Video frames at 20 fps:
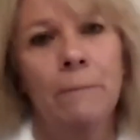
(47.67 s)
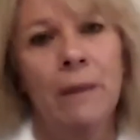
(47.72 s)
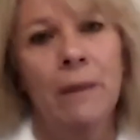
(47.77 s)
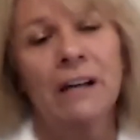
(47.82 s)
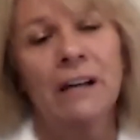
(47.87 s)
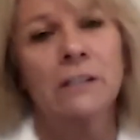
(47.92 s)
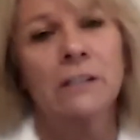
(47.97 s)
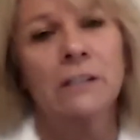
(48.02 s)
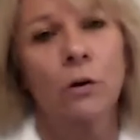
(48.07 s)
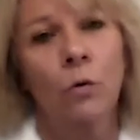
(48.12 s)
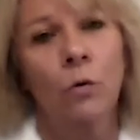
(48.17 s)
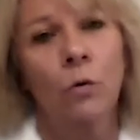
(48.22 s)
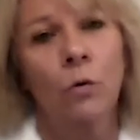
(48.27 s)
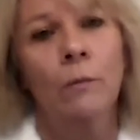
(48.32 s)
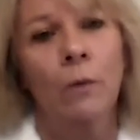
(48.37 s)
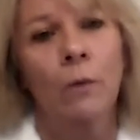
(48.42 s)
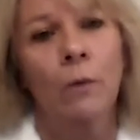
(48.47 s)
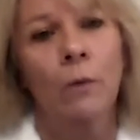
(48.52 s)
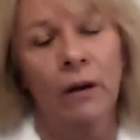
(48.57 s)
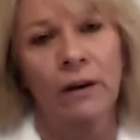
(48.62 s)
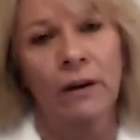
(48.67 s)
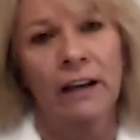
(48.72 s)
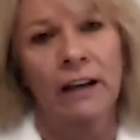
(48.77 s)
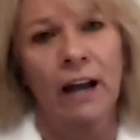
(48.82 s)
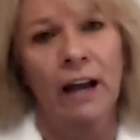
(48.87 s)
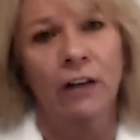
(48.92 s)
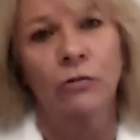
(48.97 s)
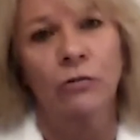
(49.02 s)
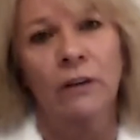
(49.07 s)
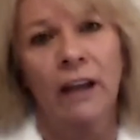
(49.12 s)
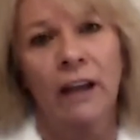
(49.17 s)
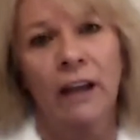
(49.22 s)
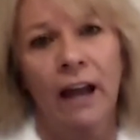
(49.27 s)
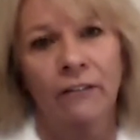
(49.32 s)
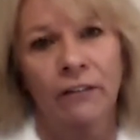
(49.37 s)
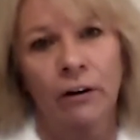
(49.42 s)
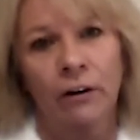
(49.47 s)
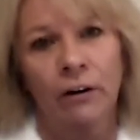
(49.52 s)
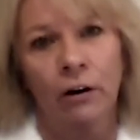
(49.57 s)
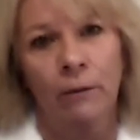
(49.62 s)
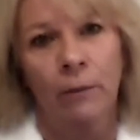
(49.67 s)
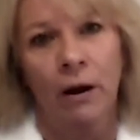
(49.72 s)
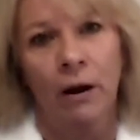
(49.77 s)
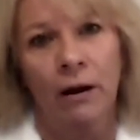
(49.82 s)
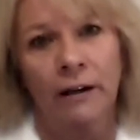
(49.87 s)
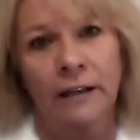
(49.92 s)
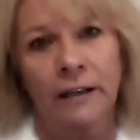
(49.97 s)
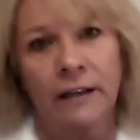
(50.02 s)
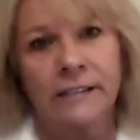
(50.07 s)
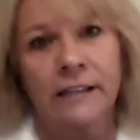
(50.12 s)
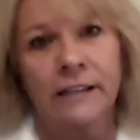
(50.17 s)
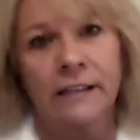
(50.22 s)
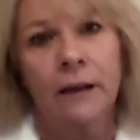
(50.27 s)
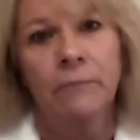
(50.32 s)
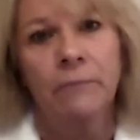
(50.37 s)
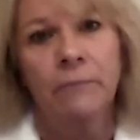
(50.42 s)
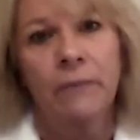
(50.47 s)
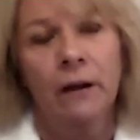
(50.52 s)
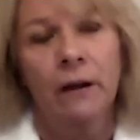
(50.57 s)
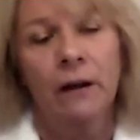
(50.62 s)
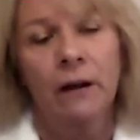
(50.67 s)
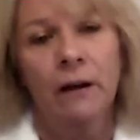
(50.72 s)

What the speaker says: mimics a hormone that we naturally have in our bodies